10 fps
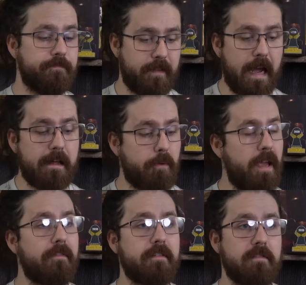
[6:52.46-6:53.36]
Now that we
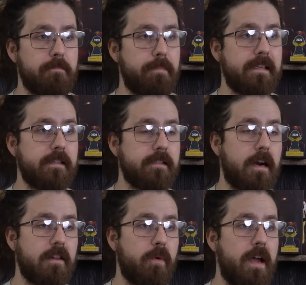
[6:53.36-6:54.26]
have kind of the basics out of
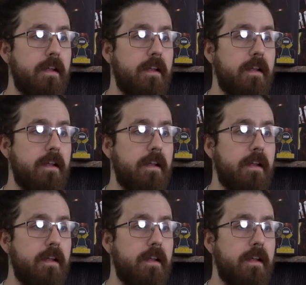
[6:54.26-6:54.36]
the way,